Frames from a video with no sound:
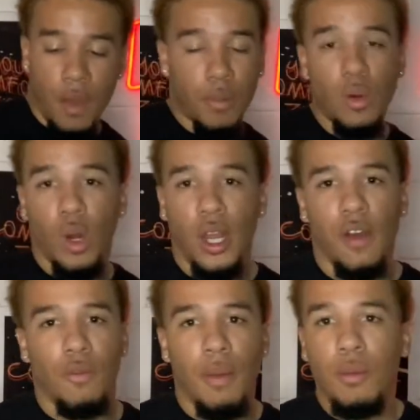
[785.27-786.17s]
Pre-workout,
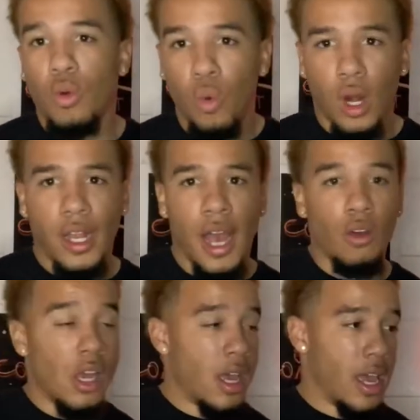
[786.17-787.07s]
for my people who work out
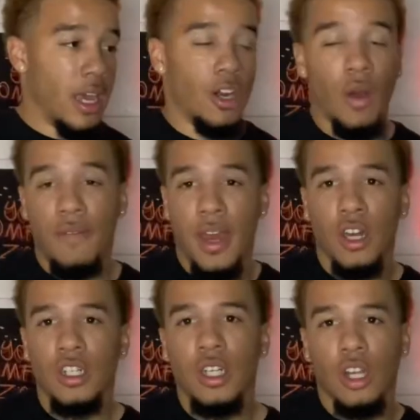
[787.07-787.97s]
and don't have
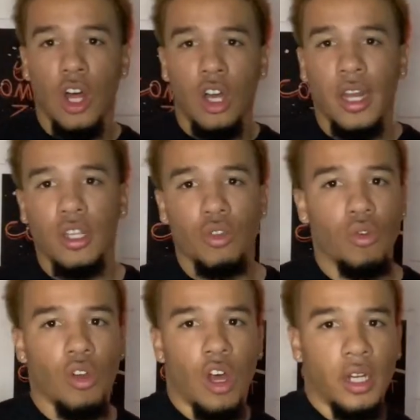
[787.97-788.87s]
energy, a long day of
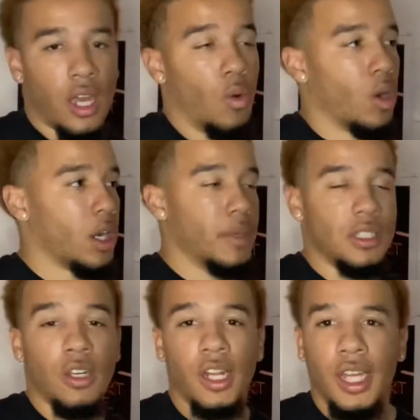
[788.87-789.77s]
school, long day of work, but
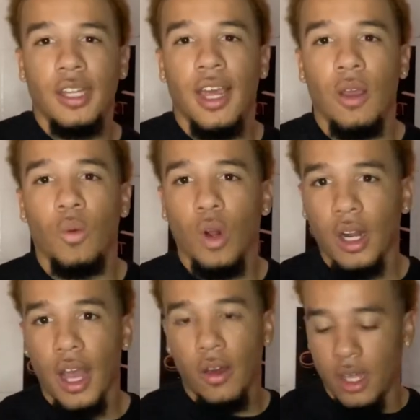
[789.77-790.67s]
still need to get their
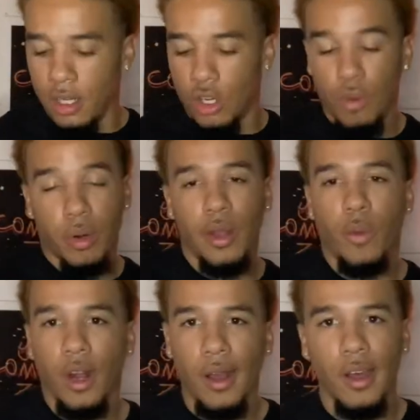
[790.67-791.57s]
workout in, you know,
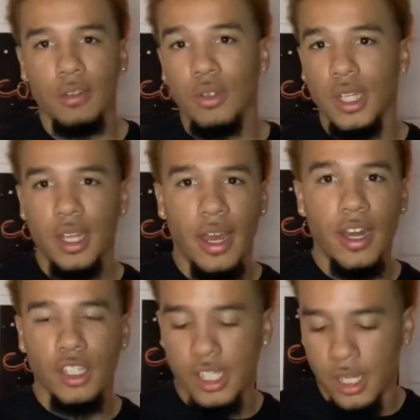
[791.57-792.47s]
pre-workout helps you get the
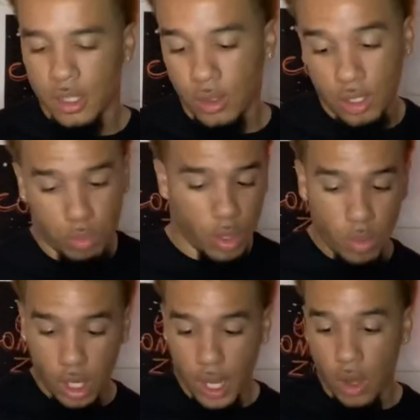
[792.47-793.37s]
energy in, so get some
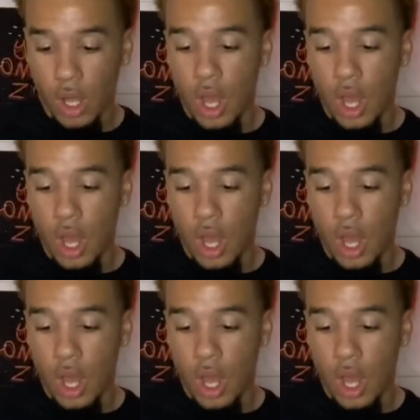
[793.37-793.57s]
pre-workout.